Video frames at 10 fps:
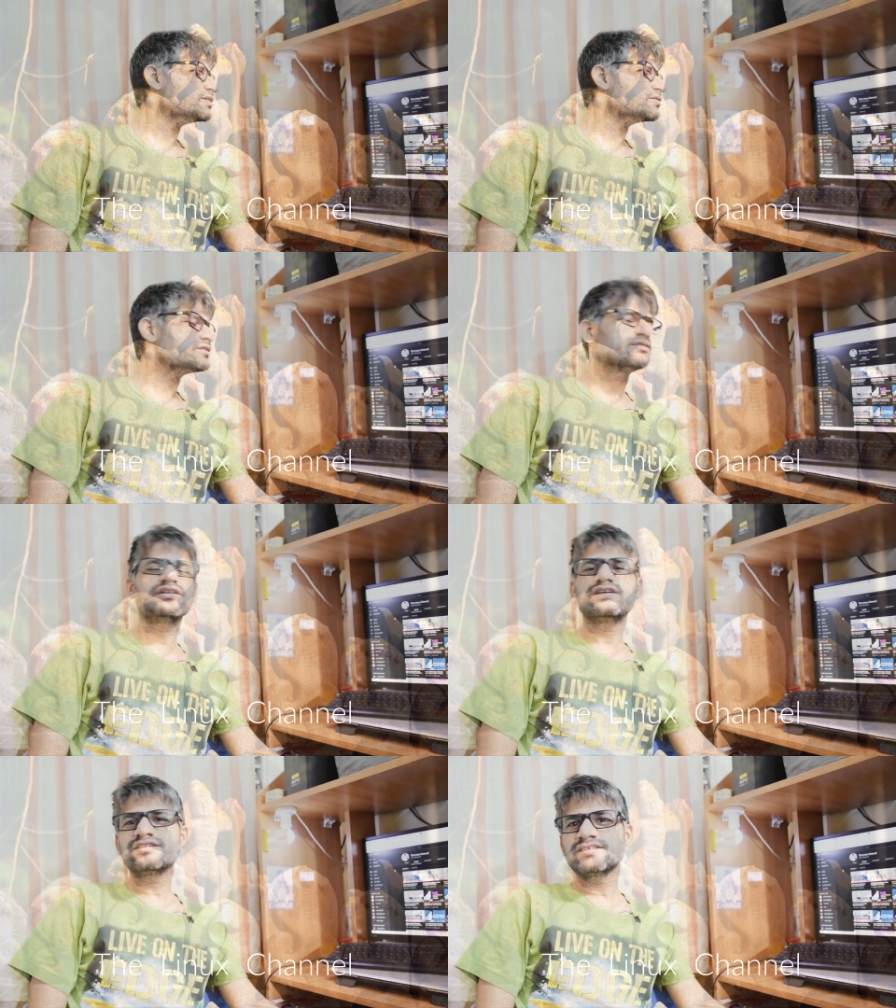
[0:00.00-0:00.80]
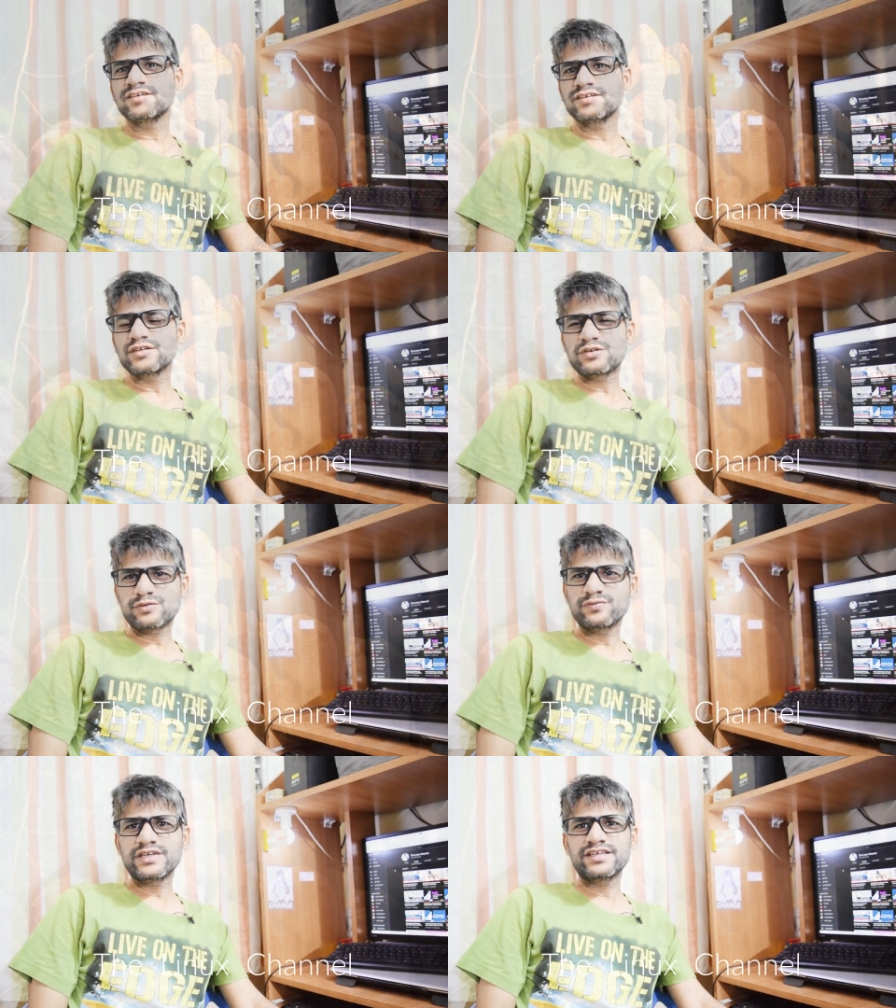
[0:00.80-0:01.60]
your strengths and
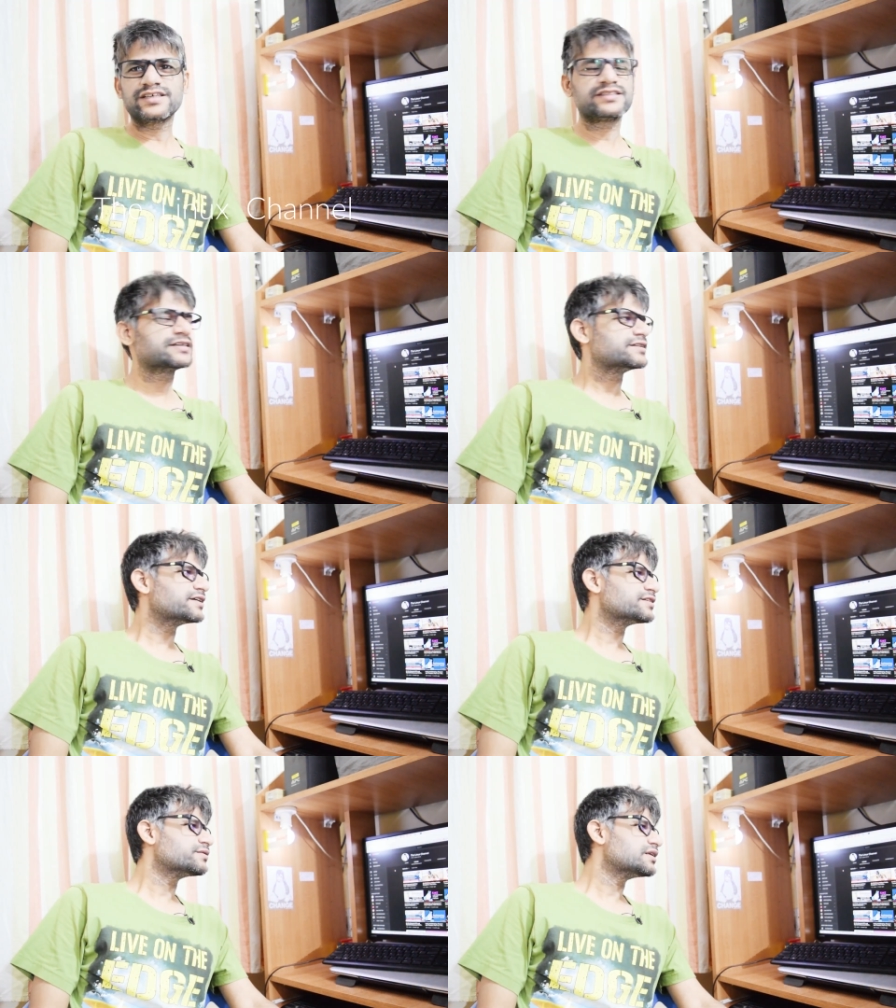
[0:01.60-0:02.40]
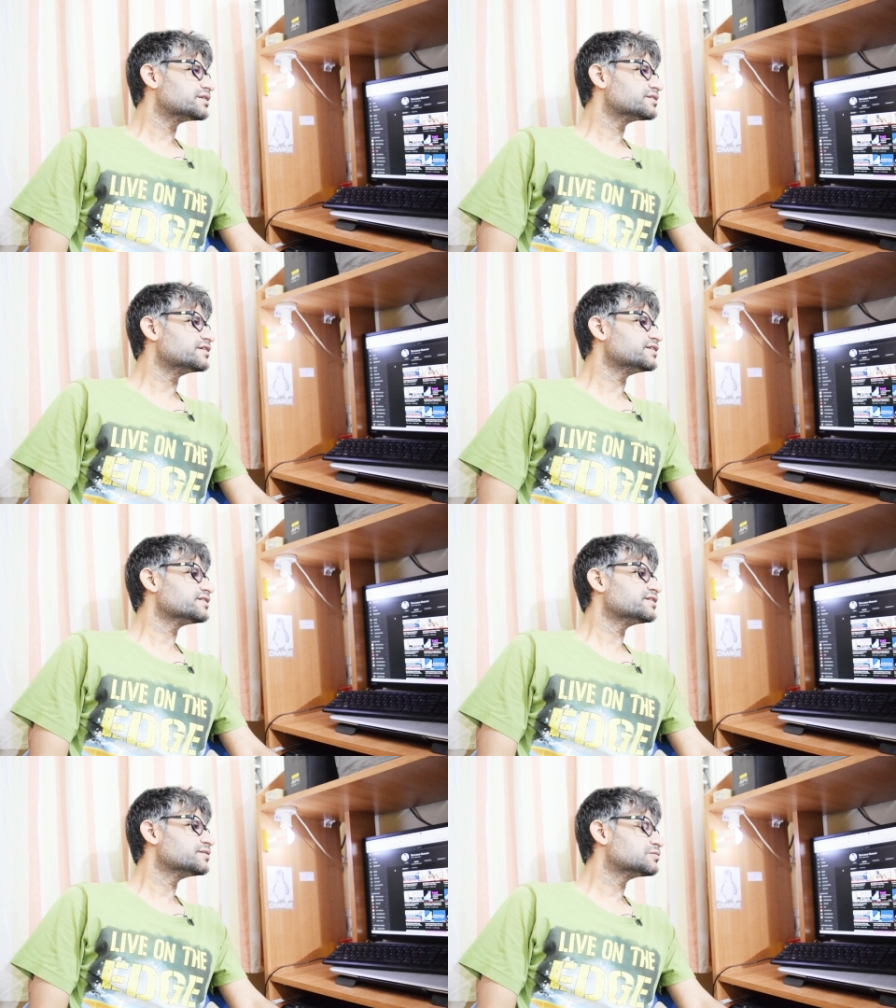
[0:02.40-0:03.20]
your weakness, and as well as
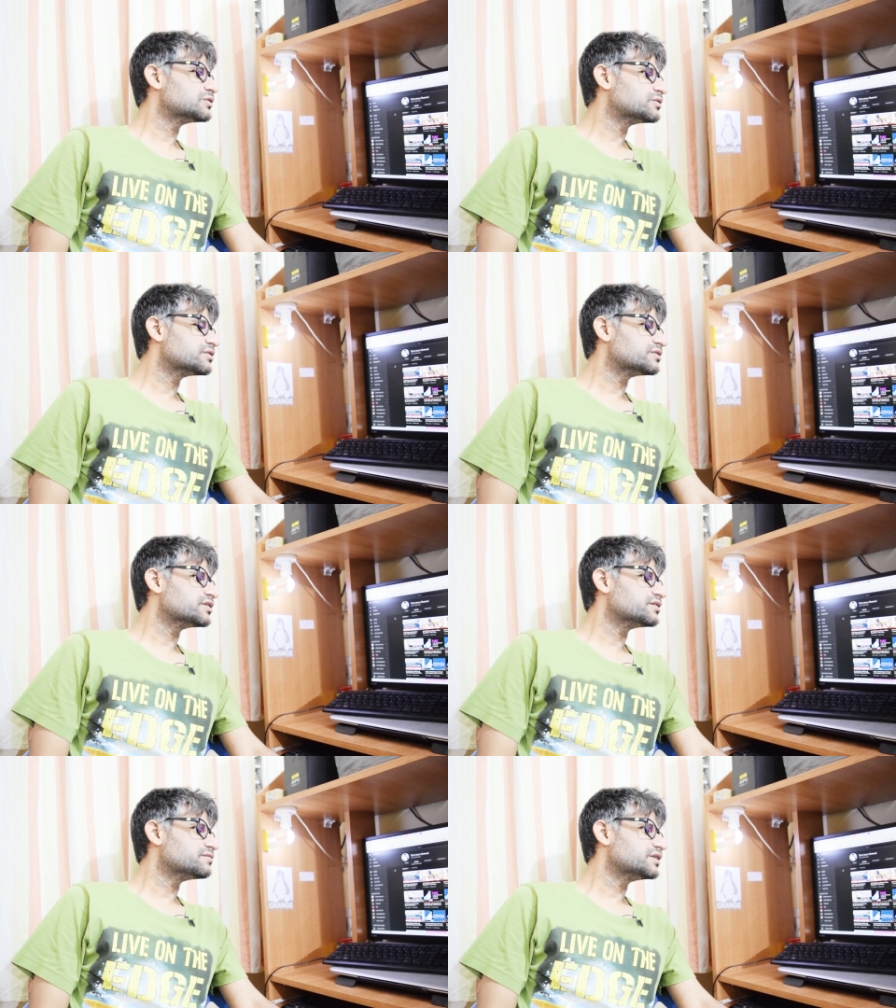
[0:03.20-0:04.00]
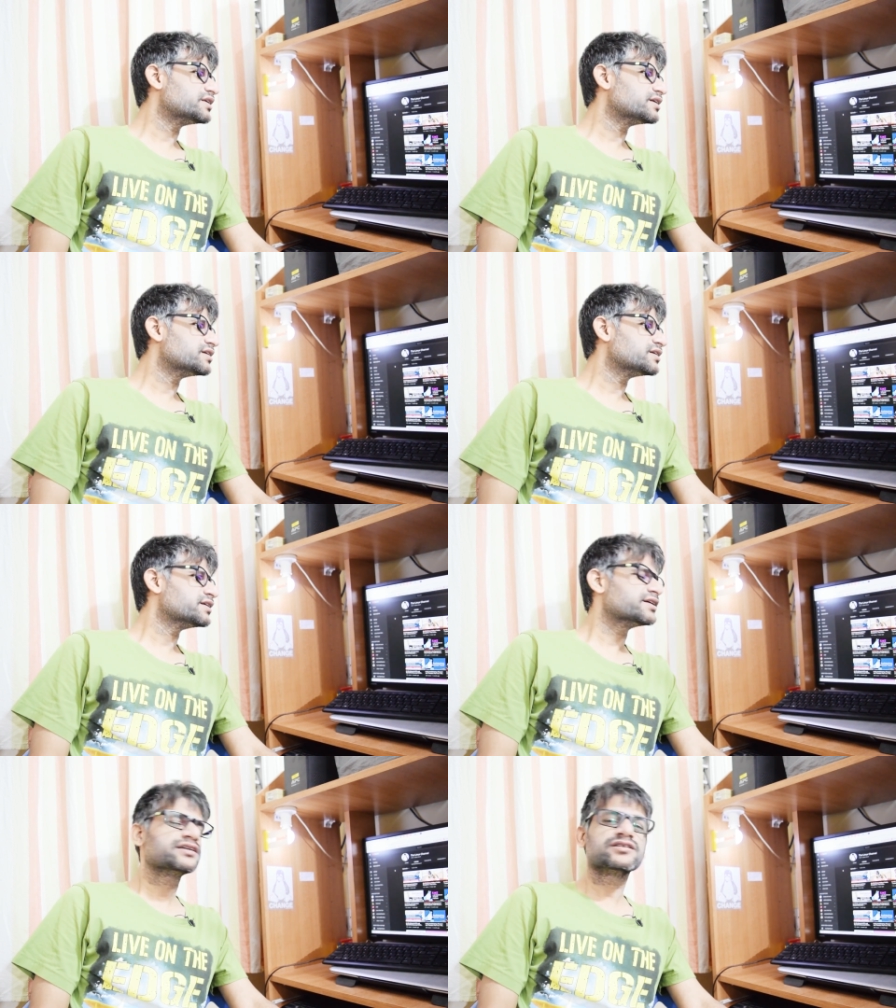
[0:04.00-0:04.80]
another episode on uh, when I
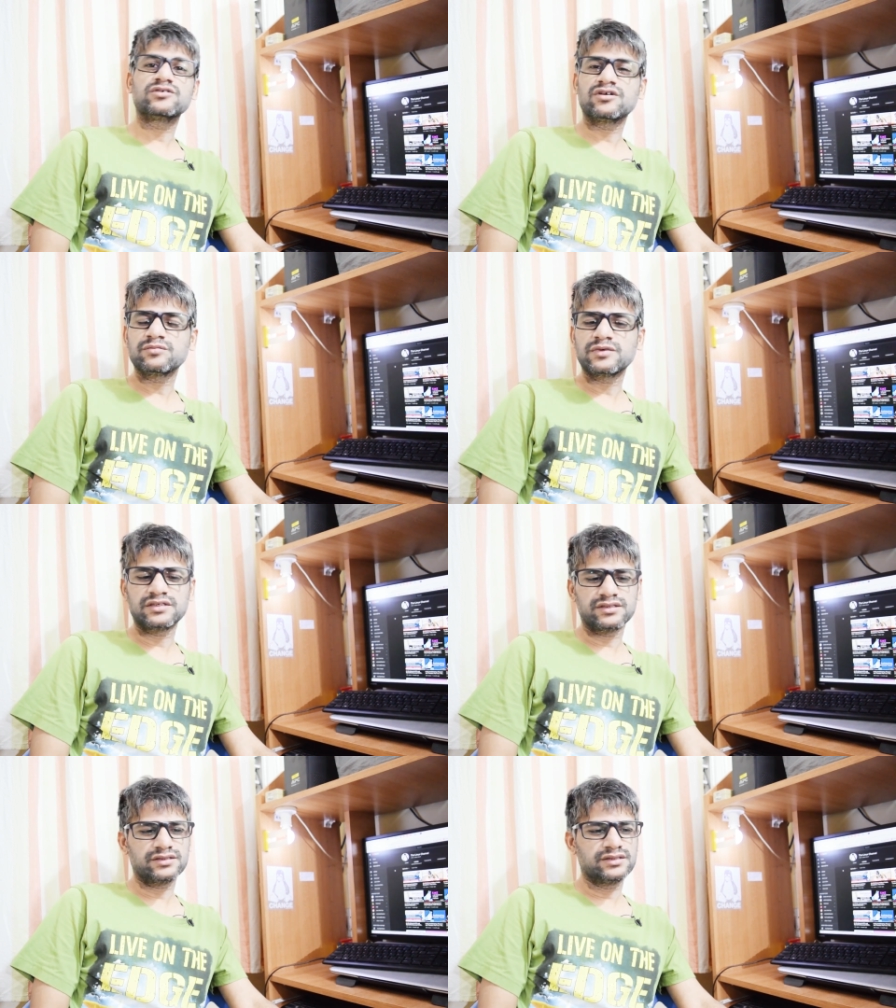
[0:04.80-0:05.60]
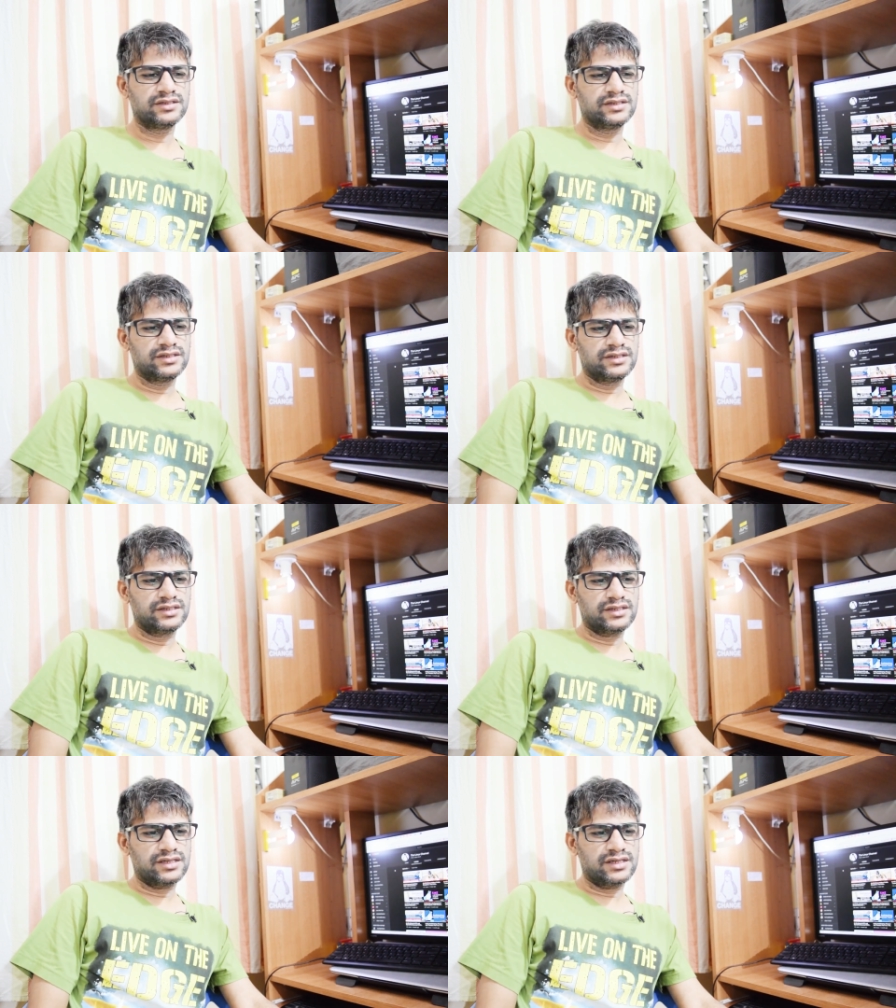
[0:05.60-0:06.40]
get a job and uh,
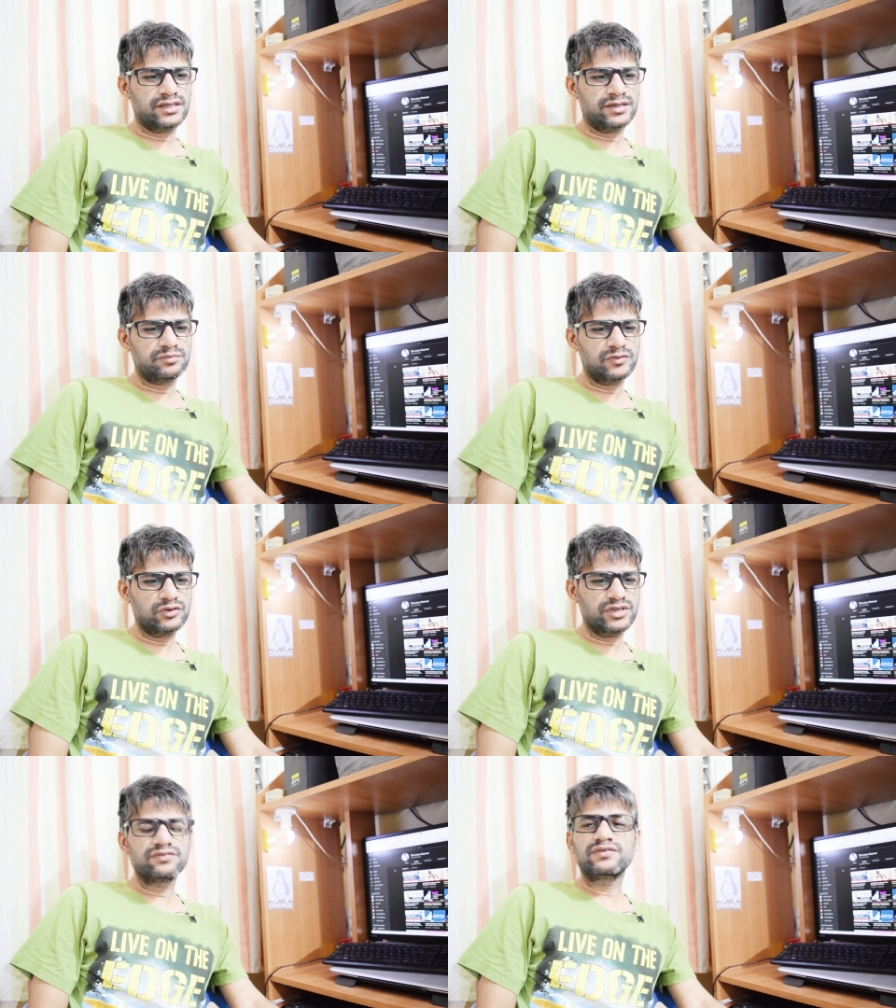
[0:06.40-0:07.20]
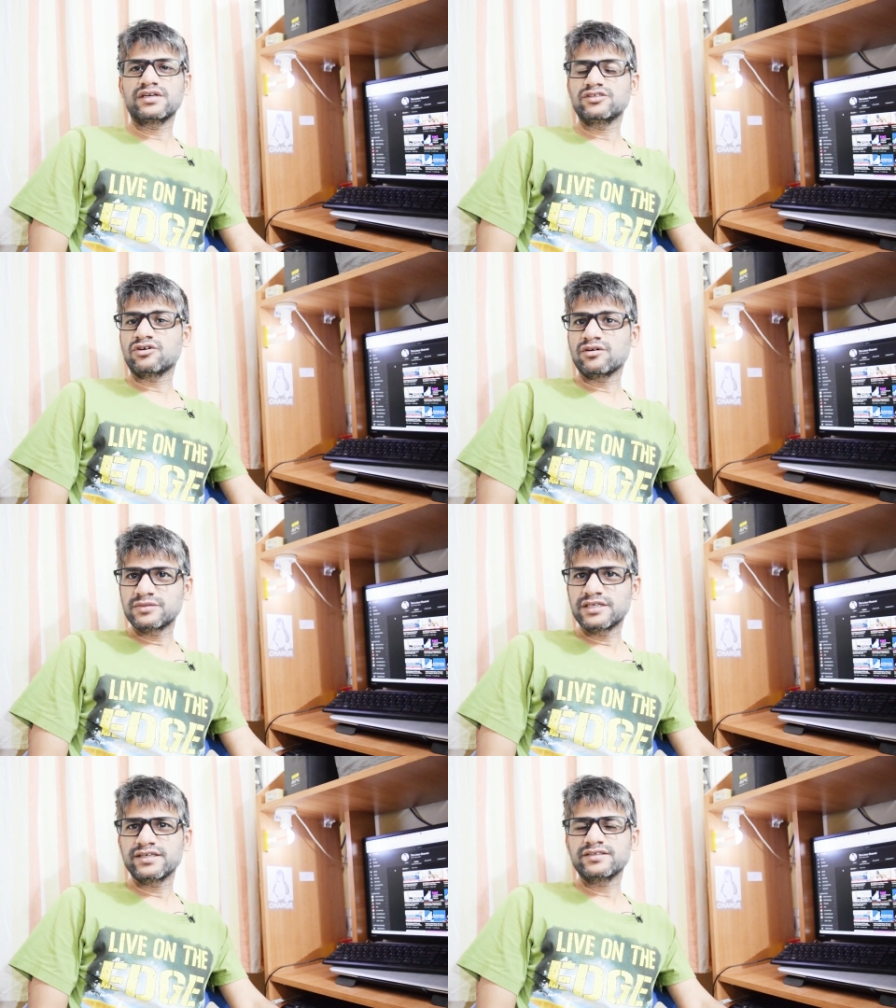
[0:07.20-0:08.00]
I'm looking for a
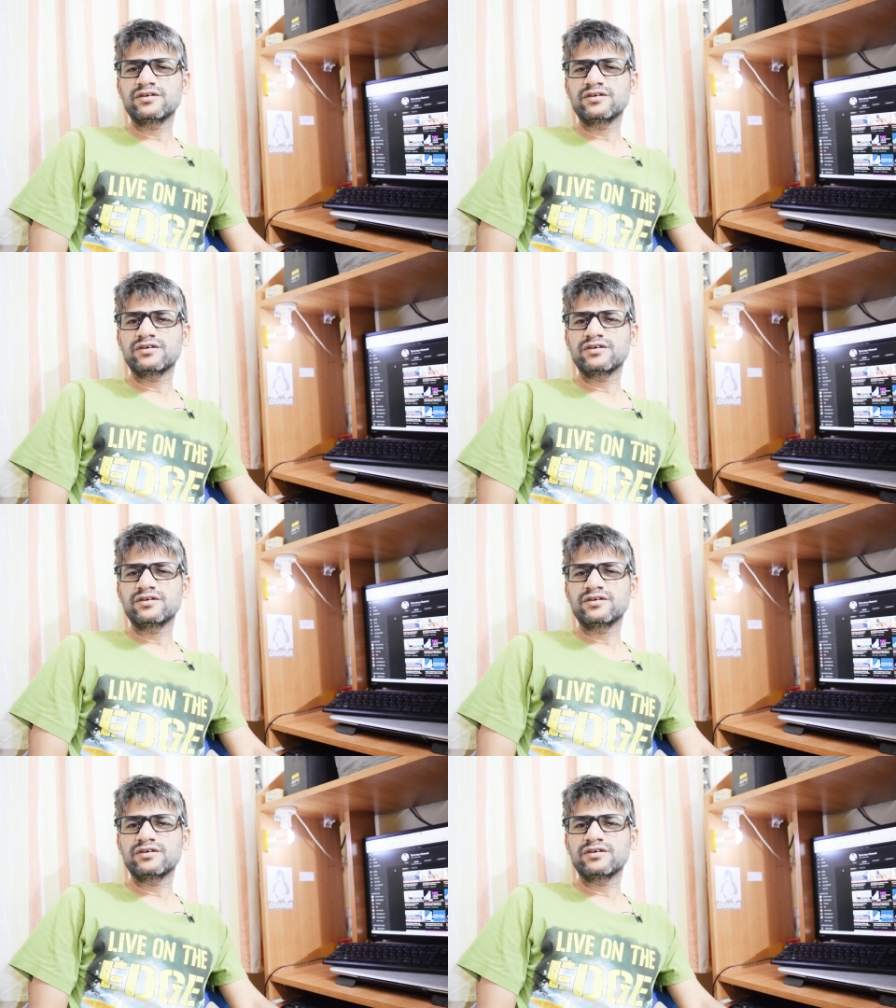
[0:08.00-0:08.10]
job change